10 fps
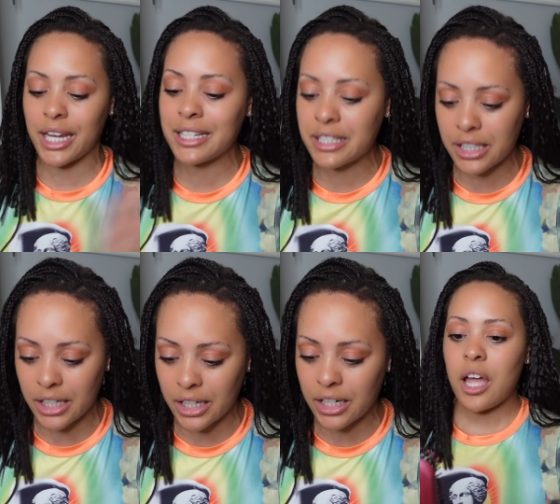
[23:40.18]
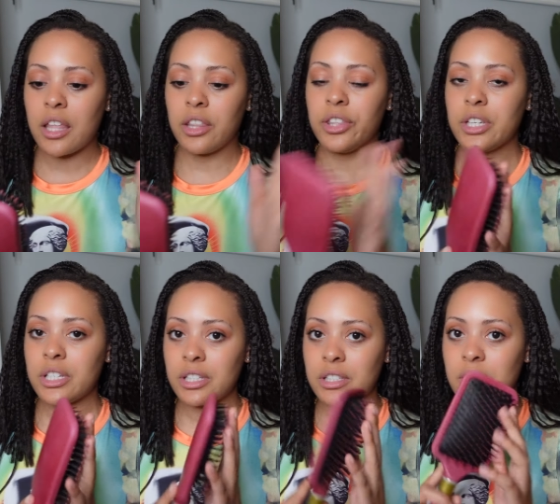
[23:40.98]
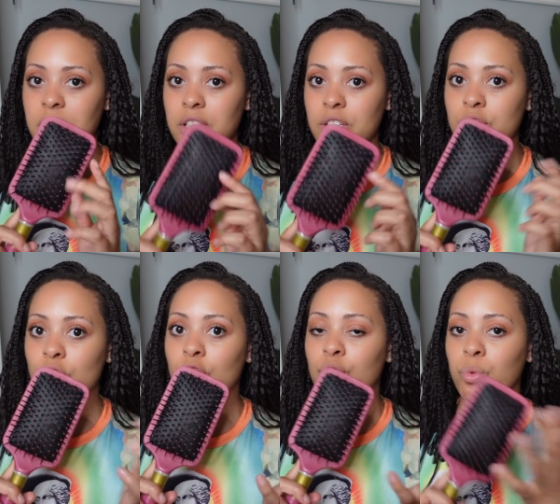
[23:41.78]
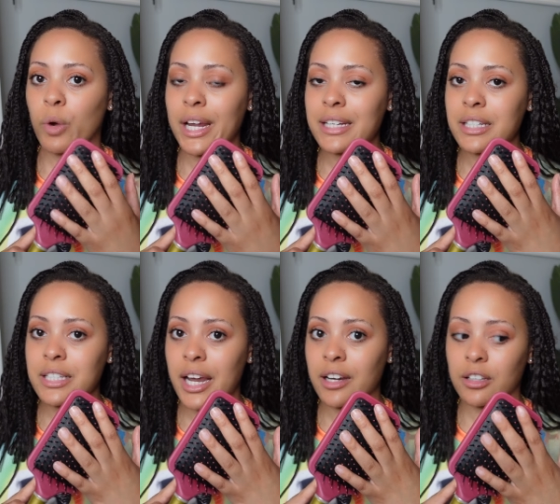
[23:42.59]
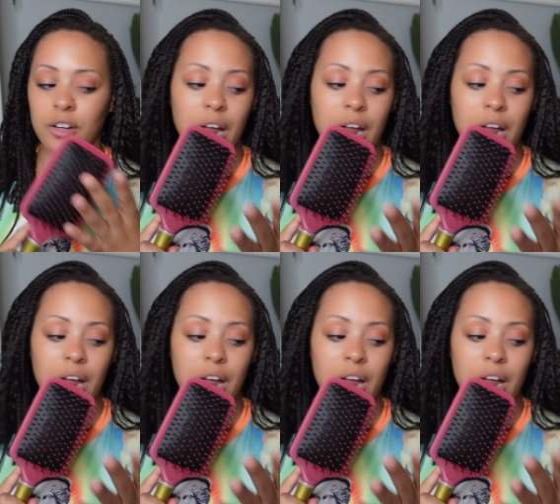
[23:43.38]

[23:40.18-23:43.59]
density. This is a great detangler.